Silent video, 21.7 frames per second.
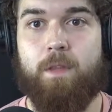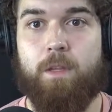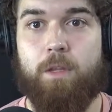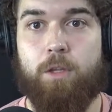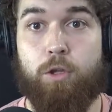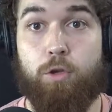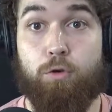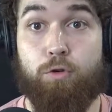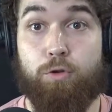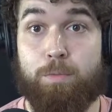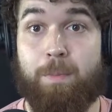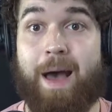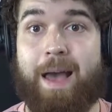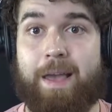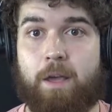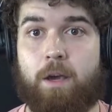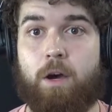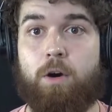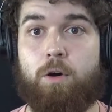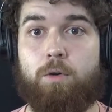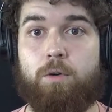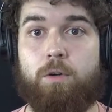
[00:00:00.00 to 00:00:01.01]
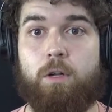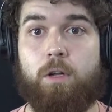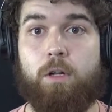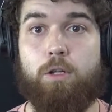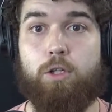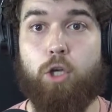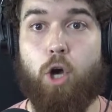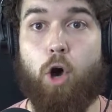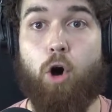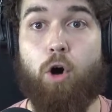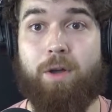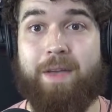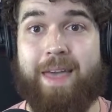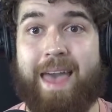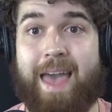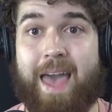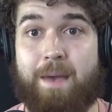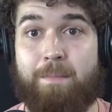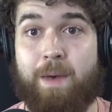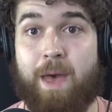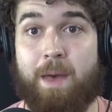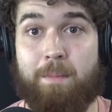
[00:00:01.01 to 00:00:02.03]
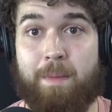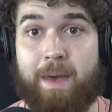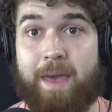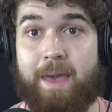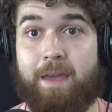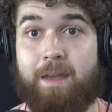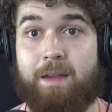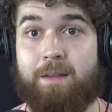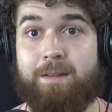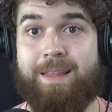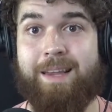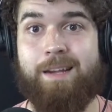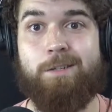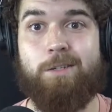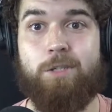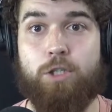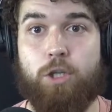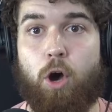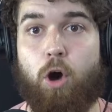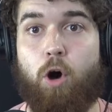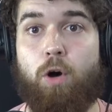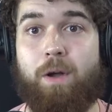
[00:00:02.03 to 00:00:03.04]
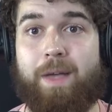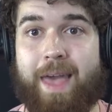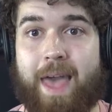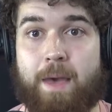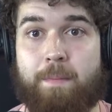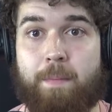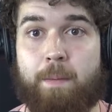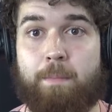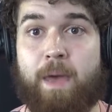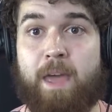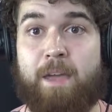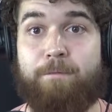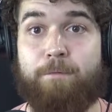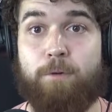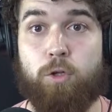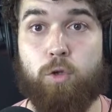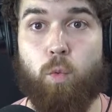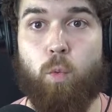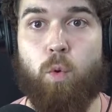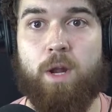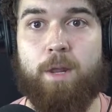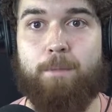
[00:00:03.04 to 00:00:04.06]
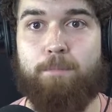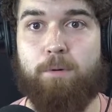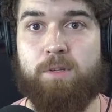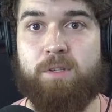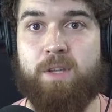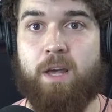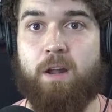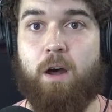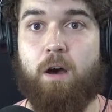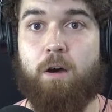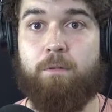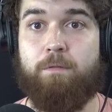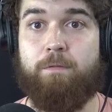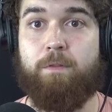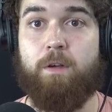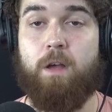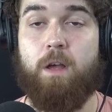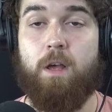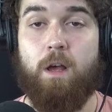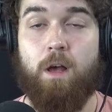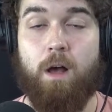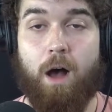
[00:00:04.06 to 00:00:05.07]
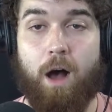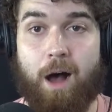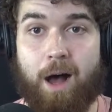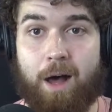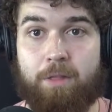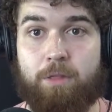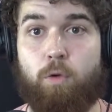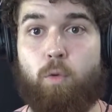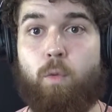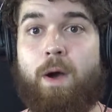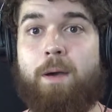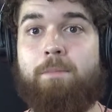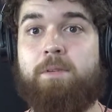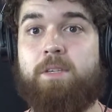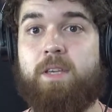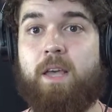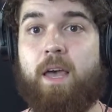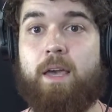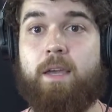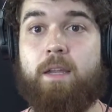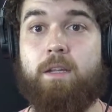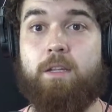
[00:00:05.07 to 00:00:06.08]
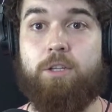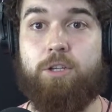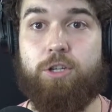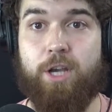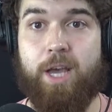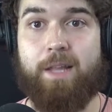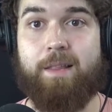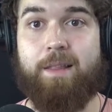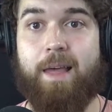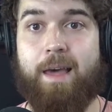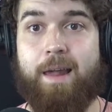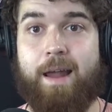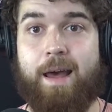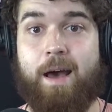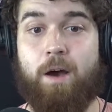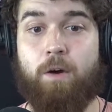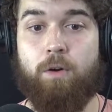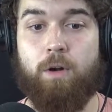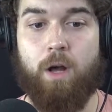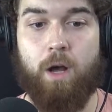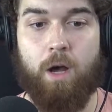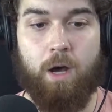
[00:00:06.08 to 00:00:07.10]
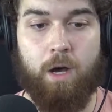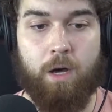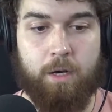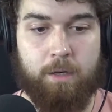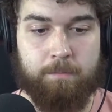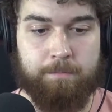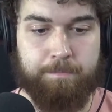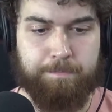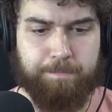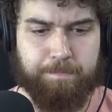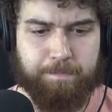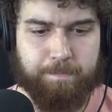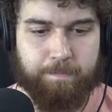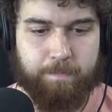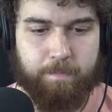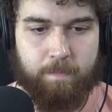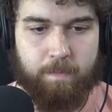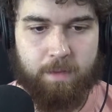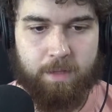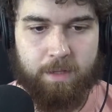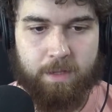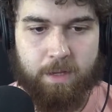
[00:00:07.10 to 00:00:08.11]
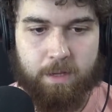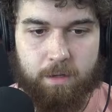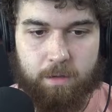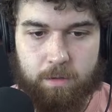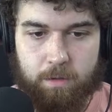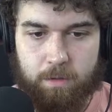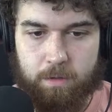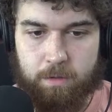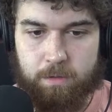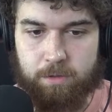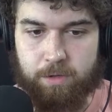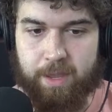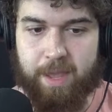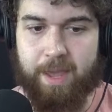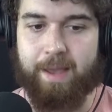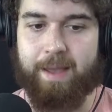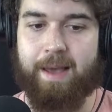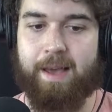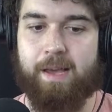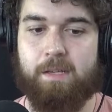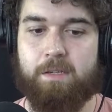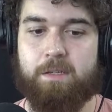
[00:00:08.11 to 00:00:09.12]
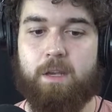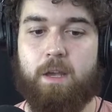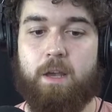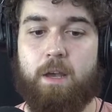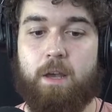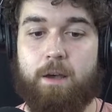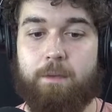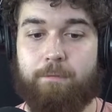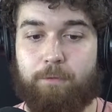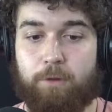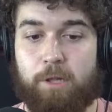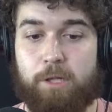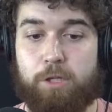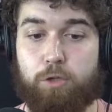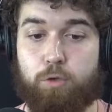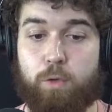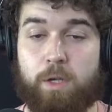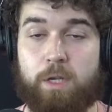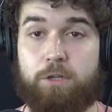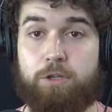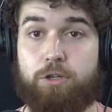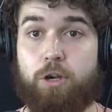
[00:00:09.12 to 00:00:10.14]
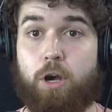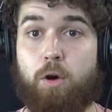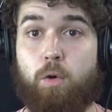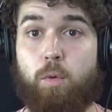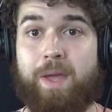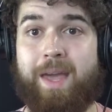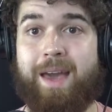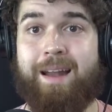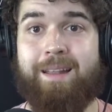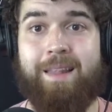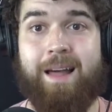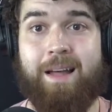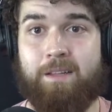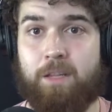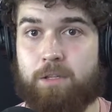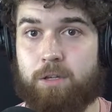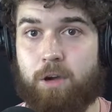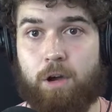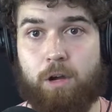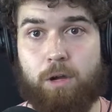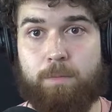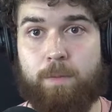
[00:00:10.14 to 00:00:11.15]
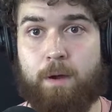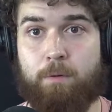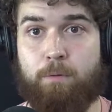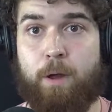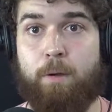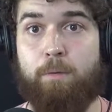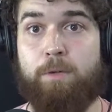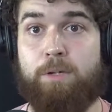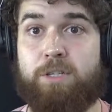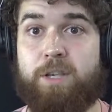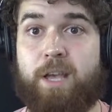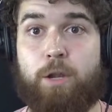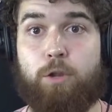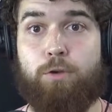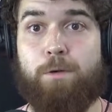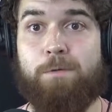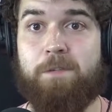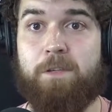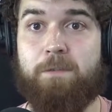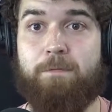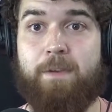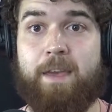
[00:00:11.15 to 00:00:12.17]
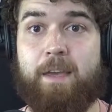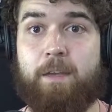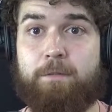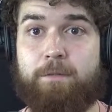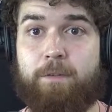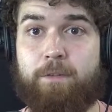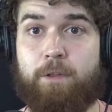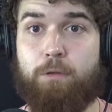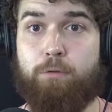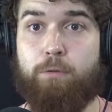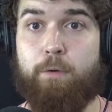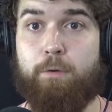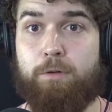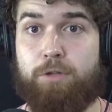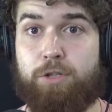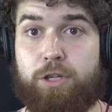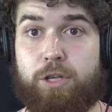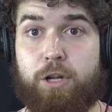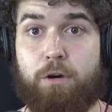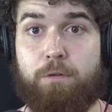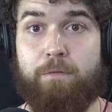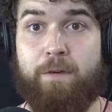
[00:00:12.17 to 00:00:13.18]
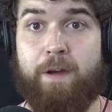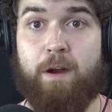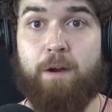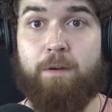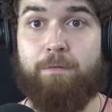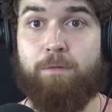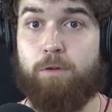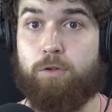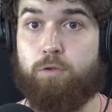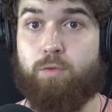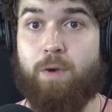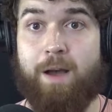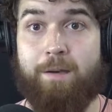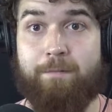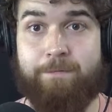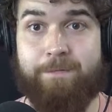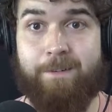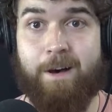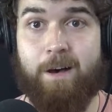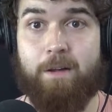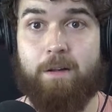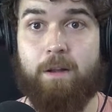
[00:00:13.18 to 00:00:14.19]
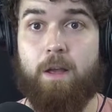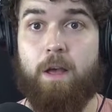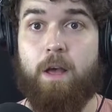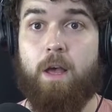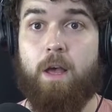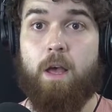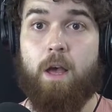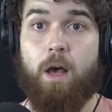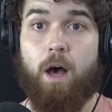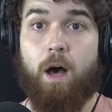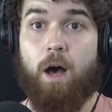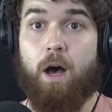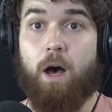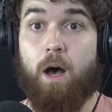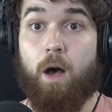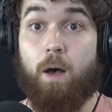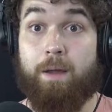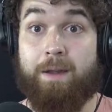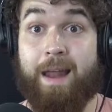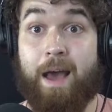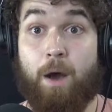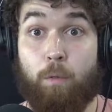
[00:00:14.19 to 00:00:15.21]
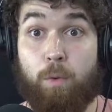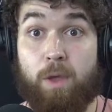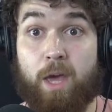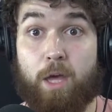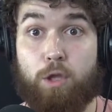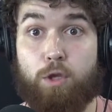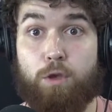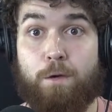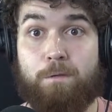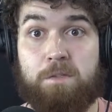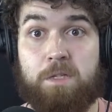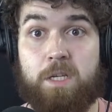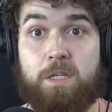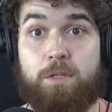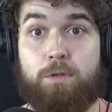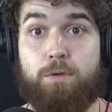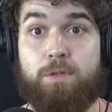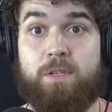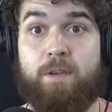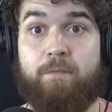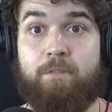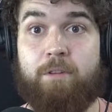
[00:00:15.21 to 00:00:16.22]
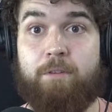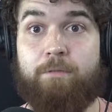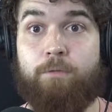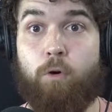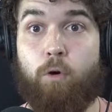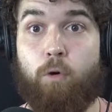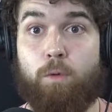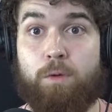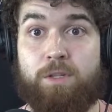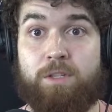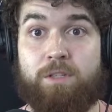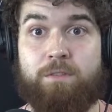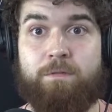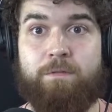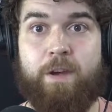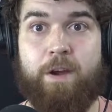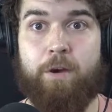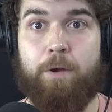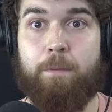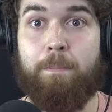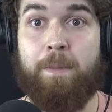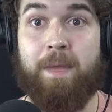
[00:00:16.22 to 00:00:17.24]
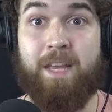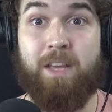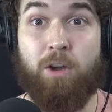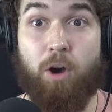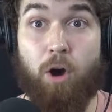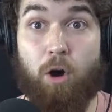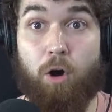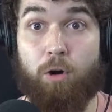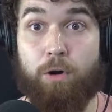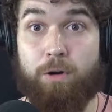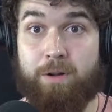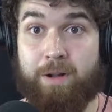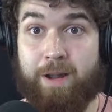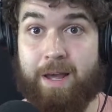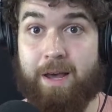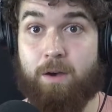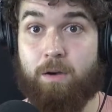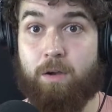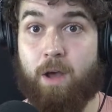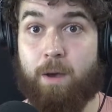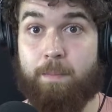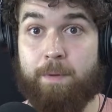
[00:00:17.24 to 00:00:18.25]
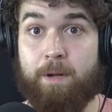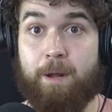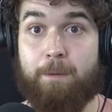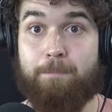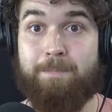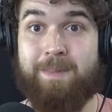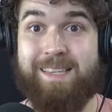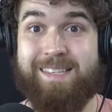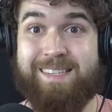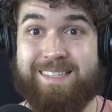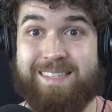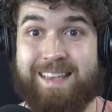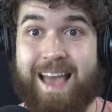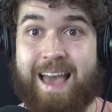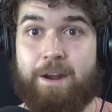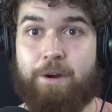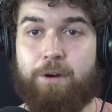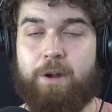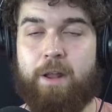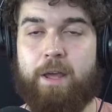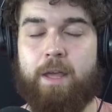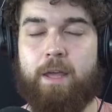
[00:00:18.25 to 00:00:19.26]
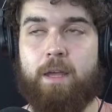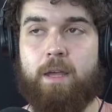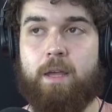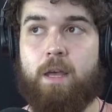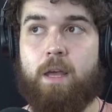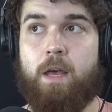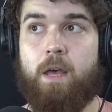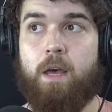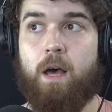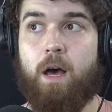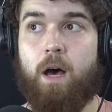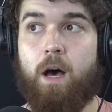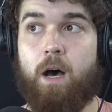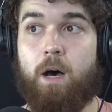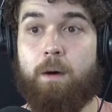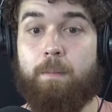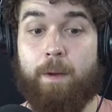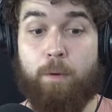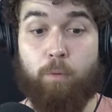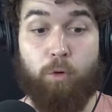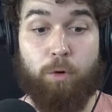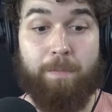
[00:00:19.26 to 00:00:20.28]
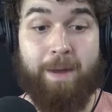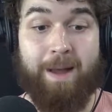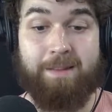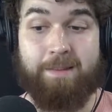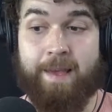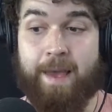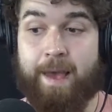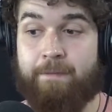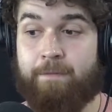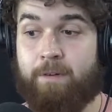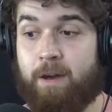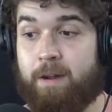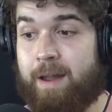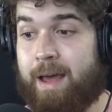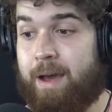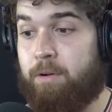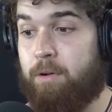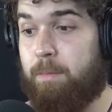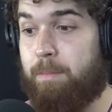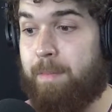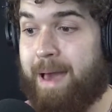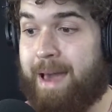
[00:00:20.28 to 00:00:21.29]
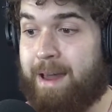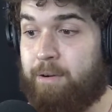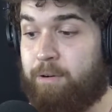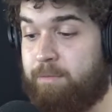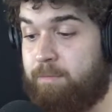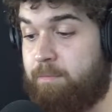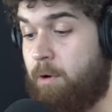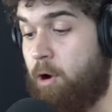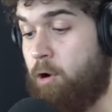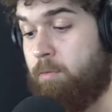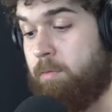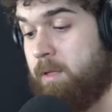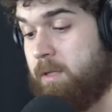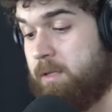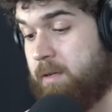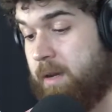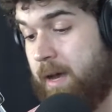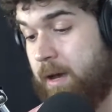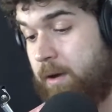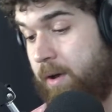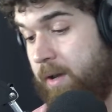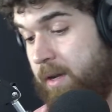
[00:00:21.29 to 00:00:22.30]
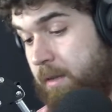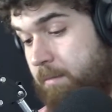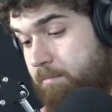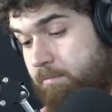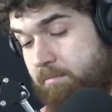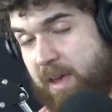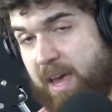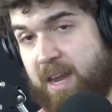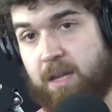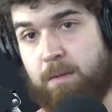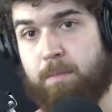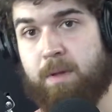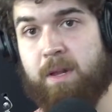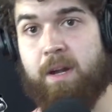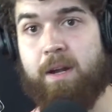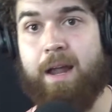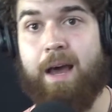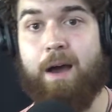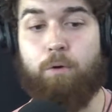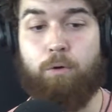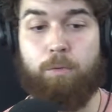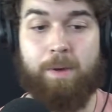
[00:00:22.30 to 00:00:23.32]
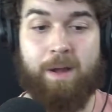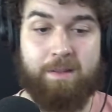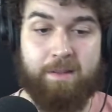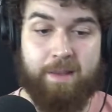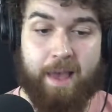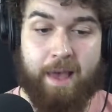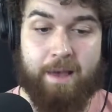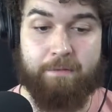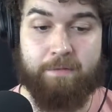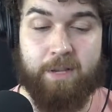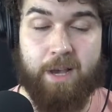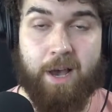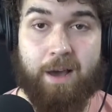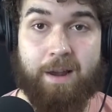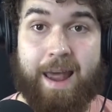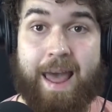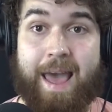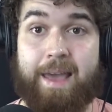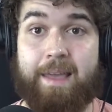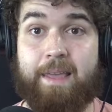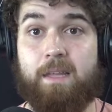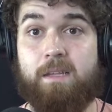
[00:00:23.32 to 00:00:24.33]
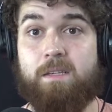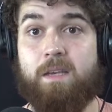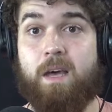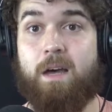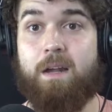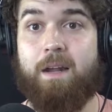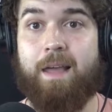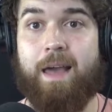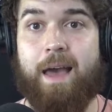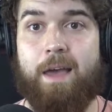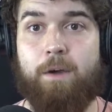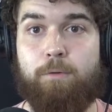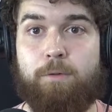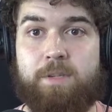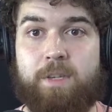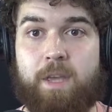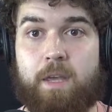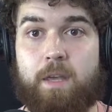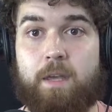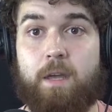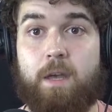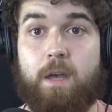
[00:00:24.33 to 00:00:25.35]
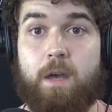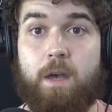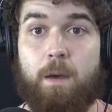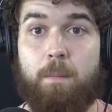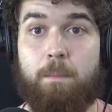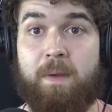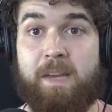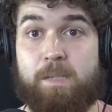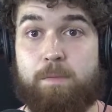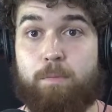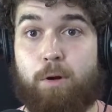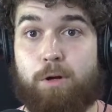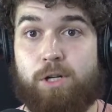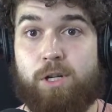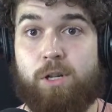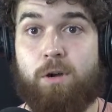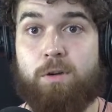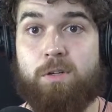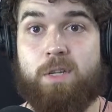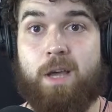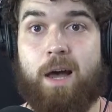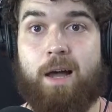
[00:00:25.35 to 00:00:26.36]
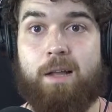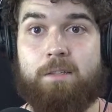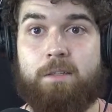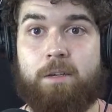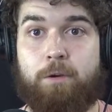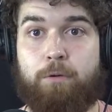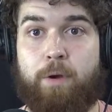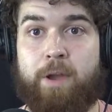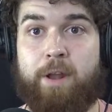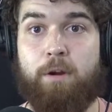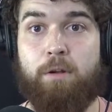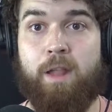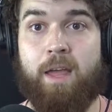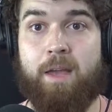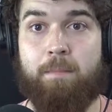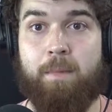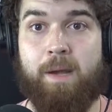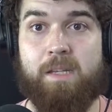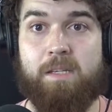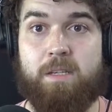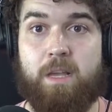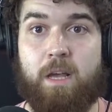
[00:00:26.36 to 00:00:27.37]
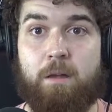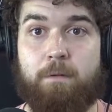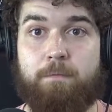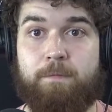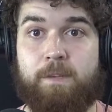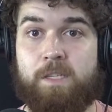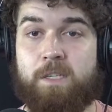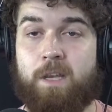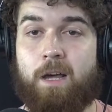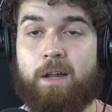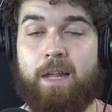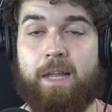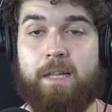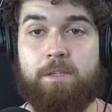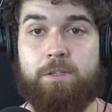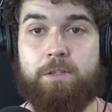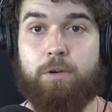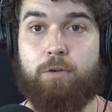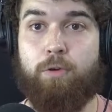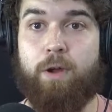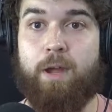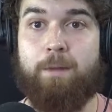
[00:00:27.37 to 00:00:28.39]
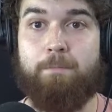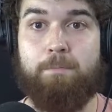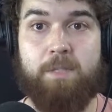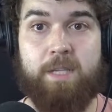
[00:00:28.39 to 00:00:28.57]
use my code, TALKMMA. That is TALKMMA for 20% off on the website. Check that out. So yeah, guys, for this week's show, we got a lot to talk about, right? We just had Ufc Vegas 53 with Cheeto Vera versus Rob Font. And now we got UFC 274, which is a very big card now coming up this Saturday. And we're about to have on now in a matter of moments now. Any minute now, we're about to have Todd Atkins on, a guy who's a mixed martial arts content creator like myself. He's on Instagram,